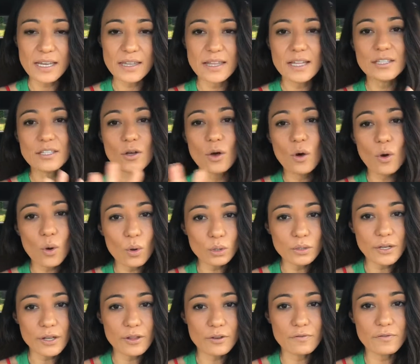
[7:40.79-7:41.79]
and that's a whole
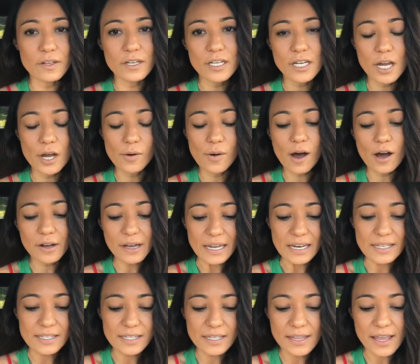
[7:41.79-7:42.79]
nother video. I'll get
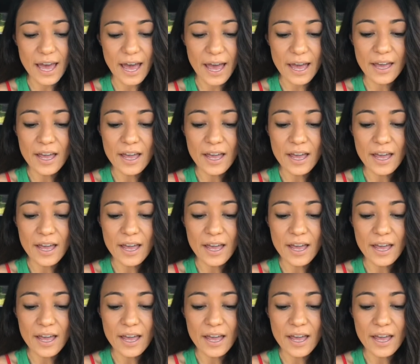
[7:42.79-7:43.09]
into that.